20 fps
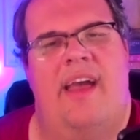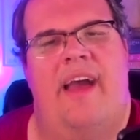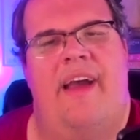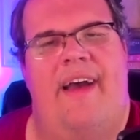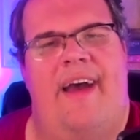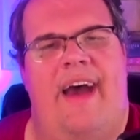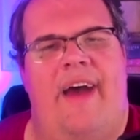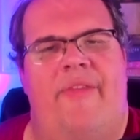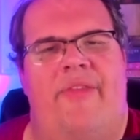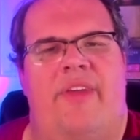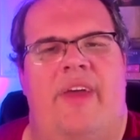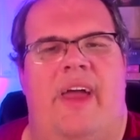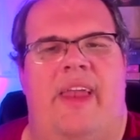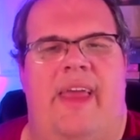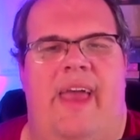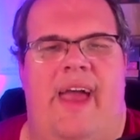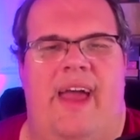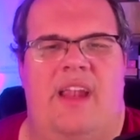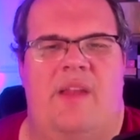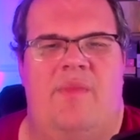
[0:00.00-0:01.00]
After an
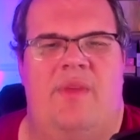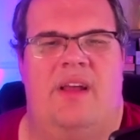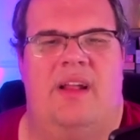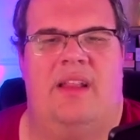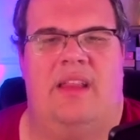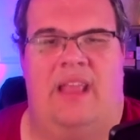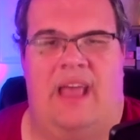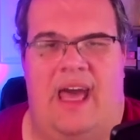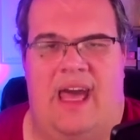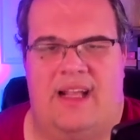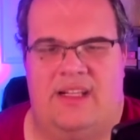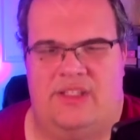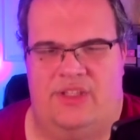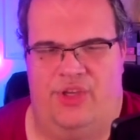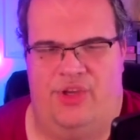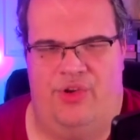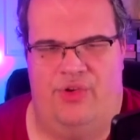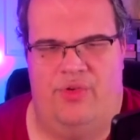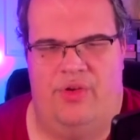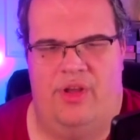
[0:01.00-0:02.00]
enemy attacks
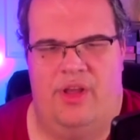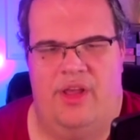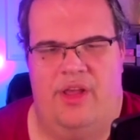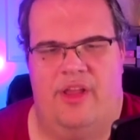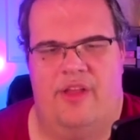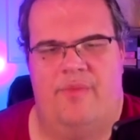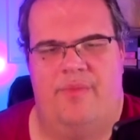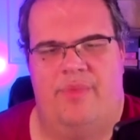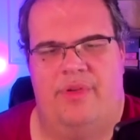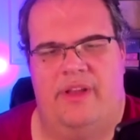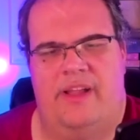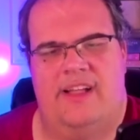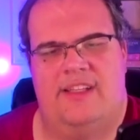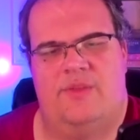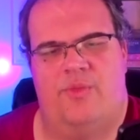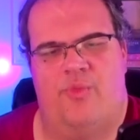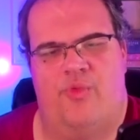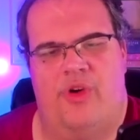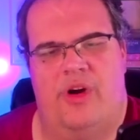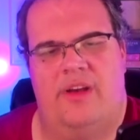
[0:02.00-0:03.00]
you,
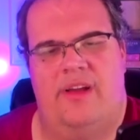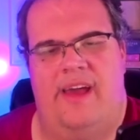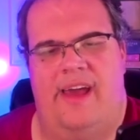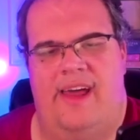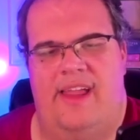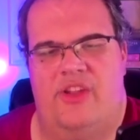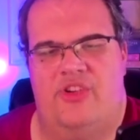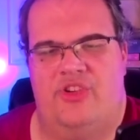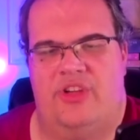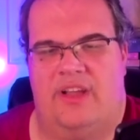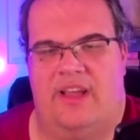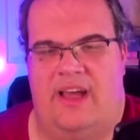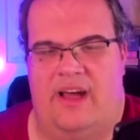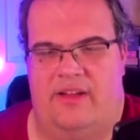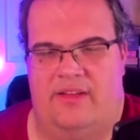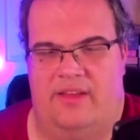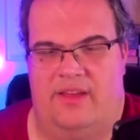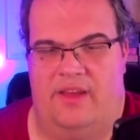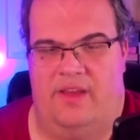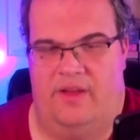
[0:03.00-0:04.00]
place 1 energy
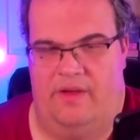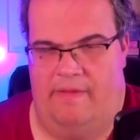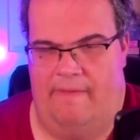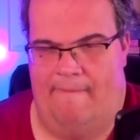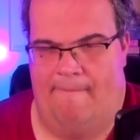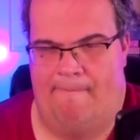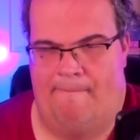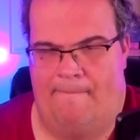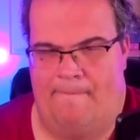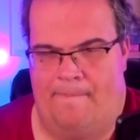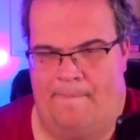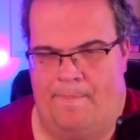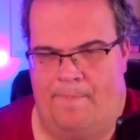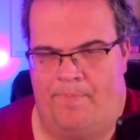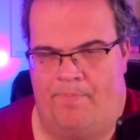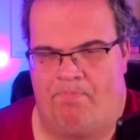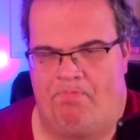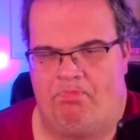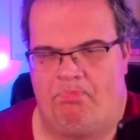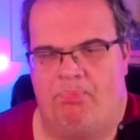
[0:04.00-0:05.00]
counter here.
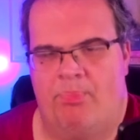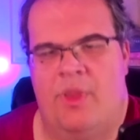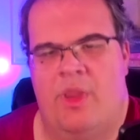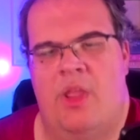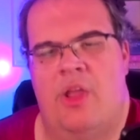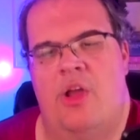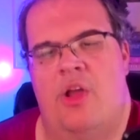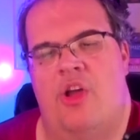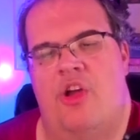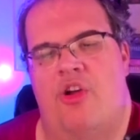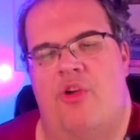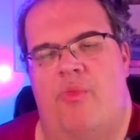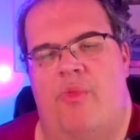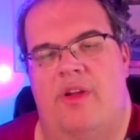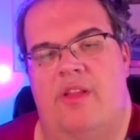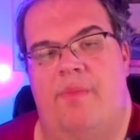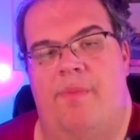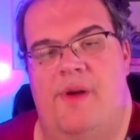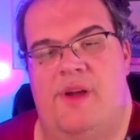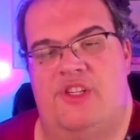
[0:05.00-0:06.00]

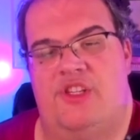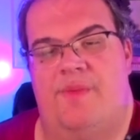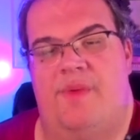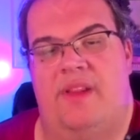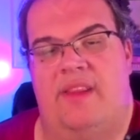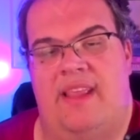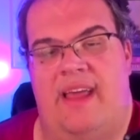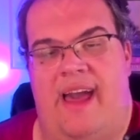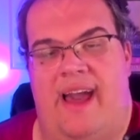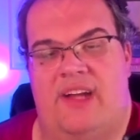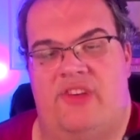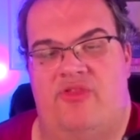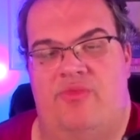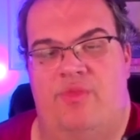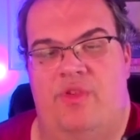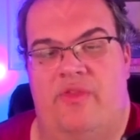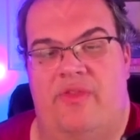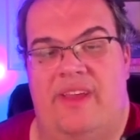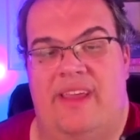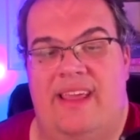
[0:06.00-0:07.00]
When Bishop attacks,
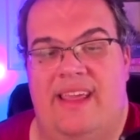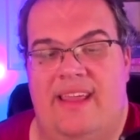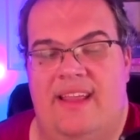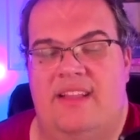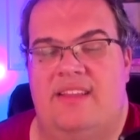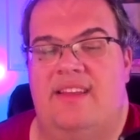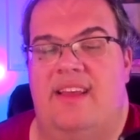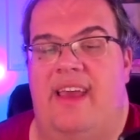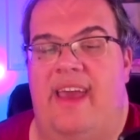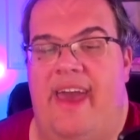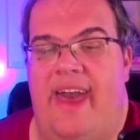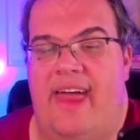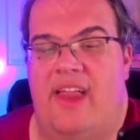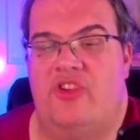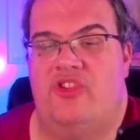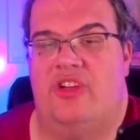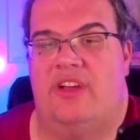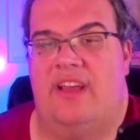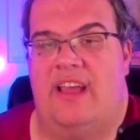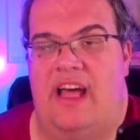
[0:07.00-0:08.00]
remove each
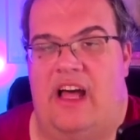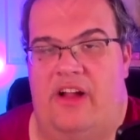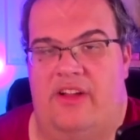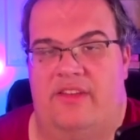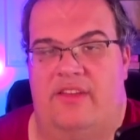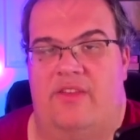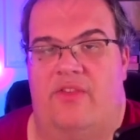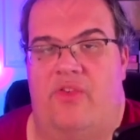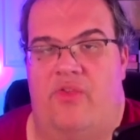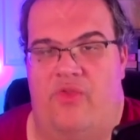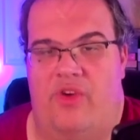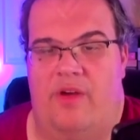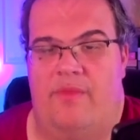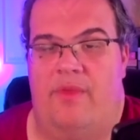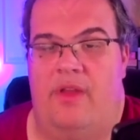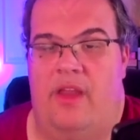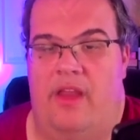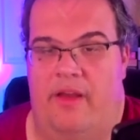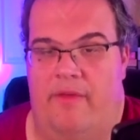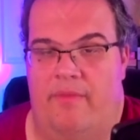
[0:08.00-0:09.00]
energy counter from
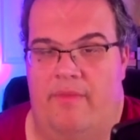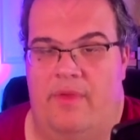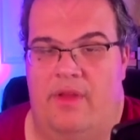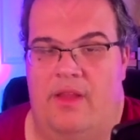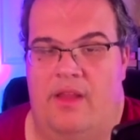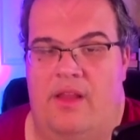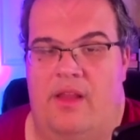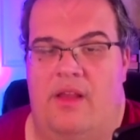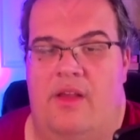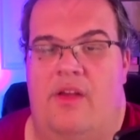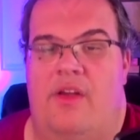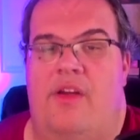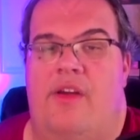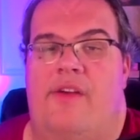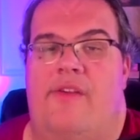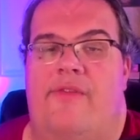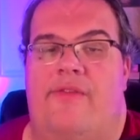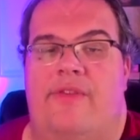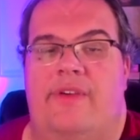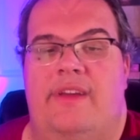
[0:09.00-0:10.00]
him.
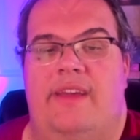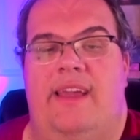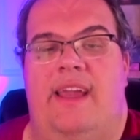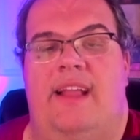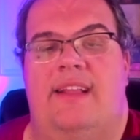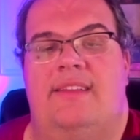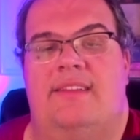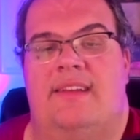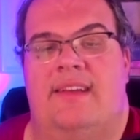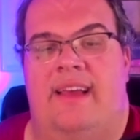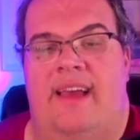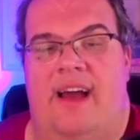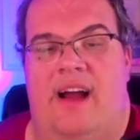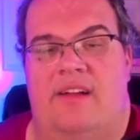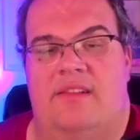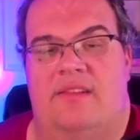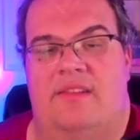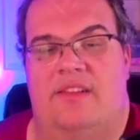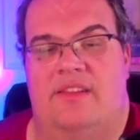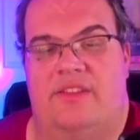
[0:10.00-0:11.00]
For each
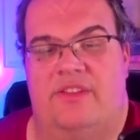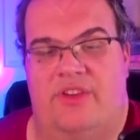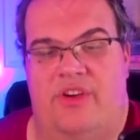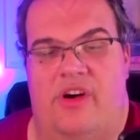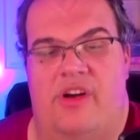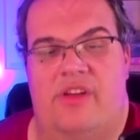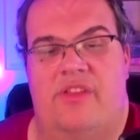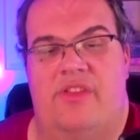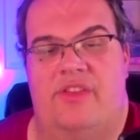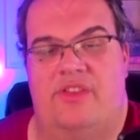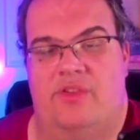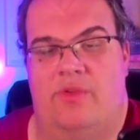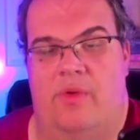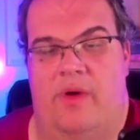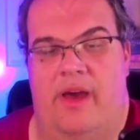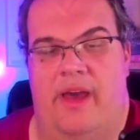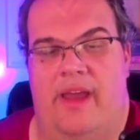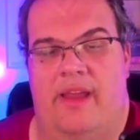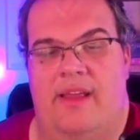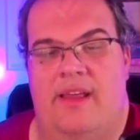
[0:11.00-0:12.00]
counter discarded this
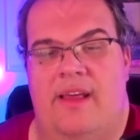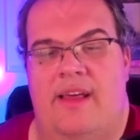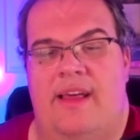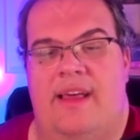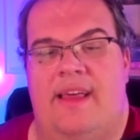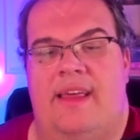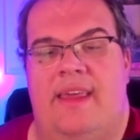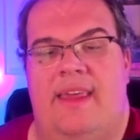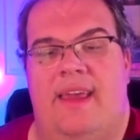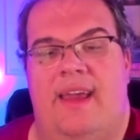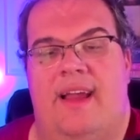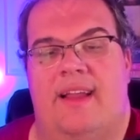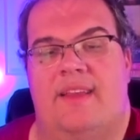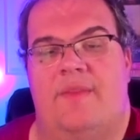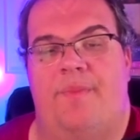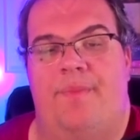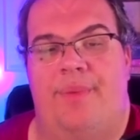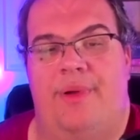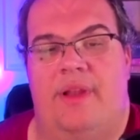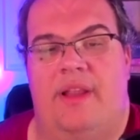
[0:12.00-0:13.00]
way, he gets
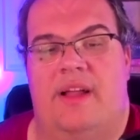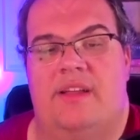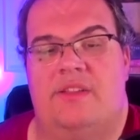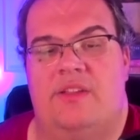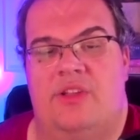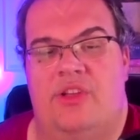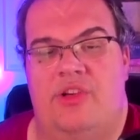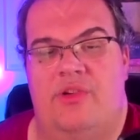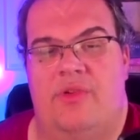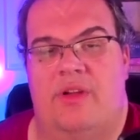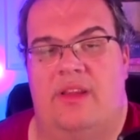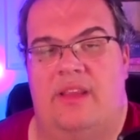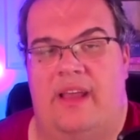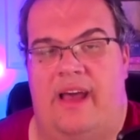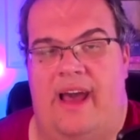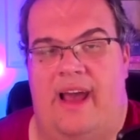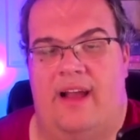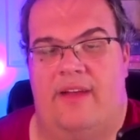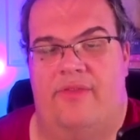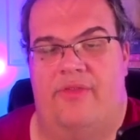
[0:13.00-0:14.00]
+2
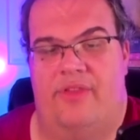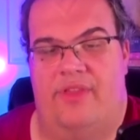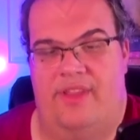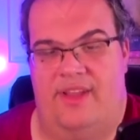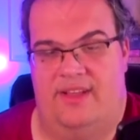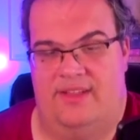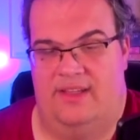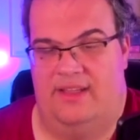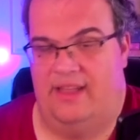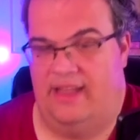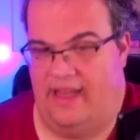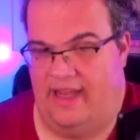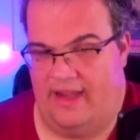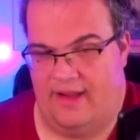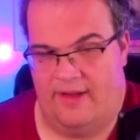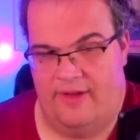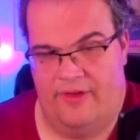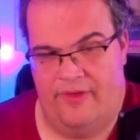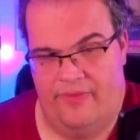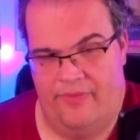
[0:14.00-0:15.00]
attack for this attack,